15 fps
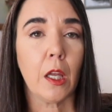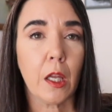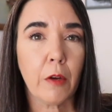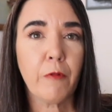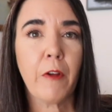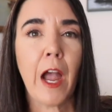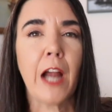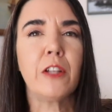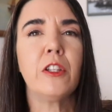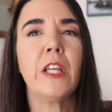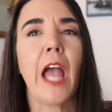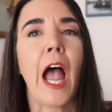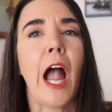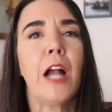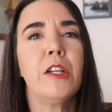In fact,
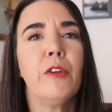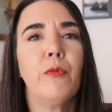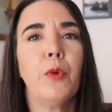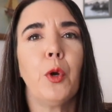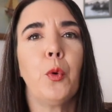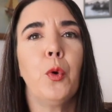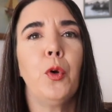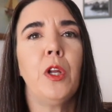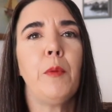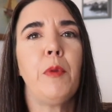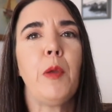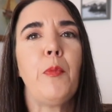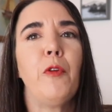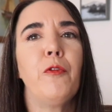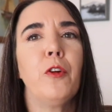the act of recruiting
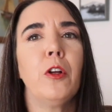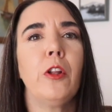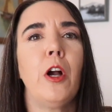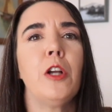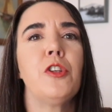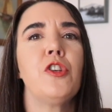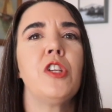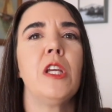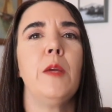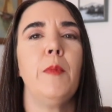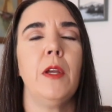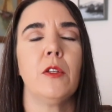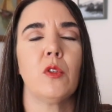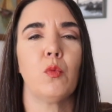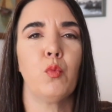people for a launch
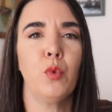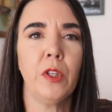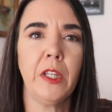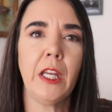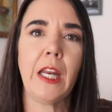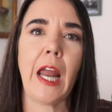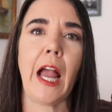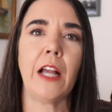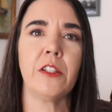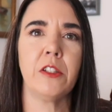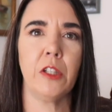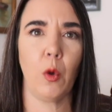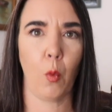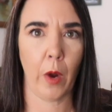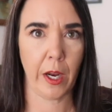team is really an
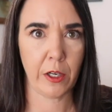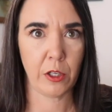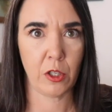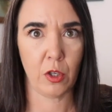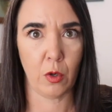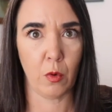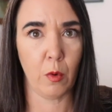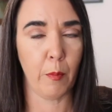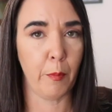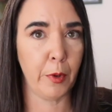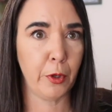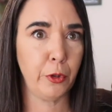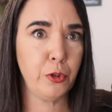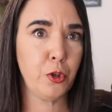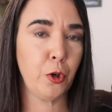excellent way to
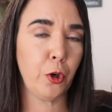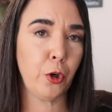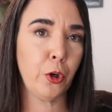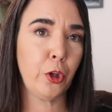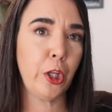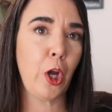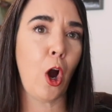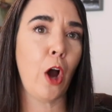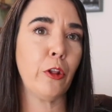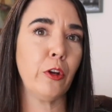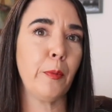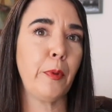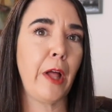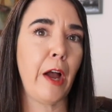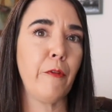build your early
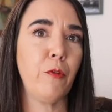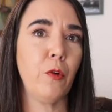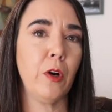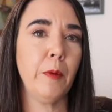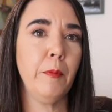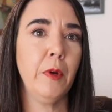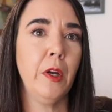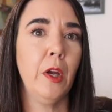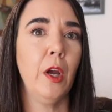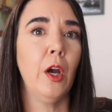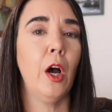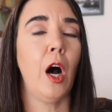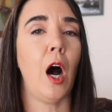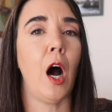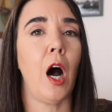author platform.
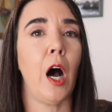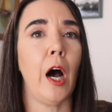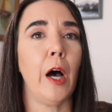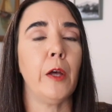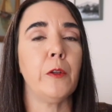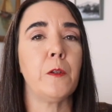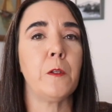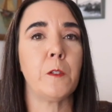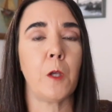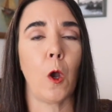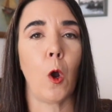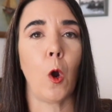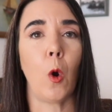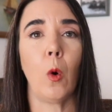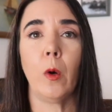
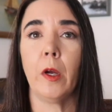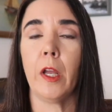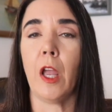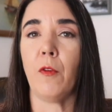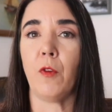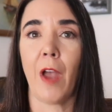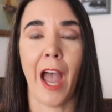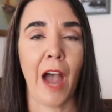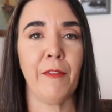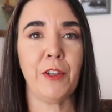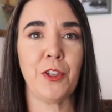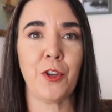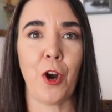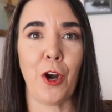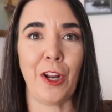So if you
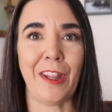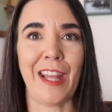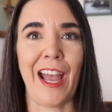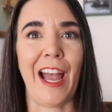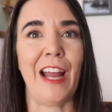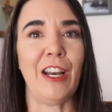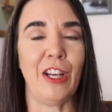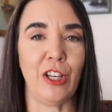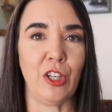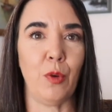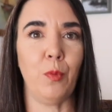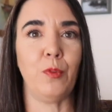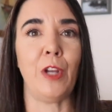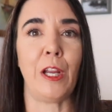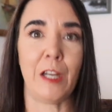haven't started that,
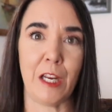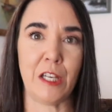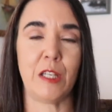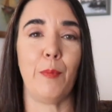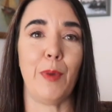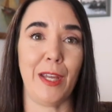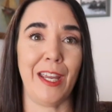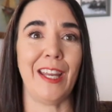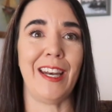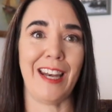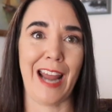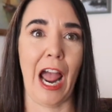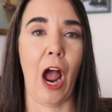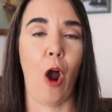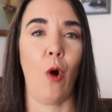you need to
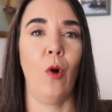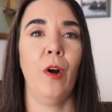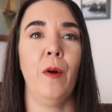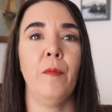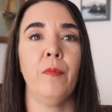begin now.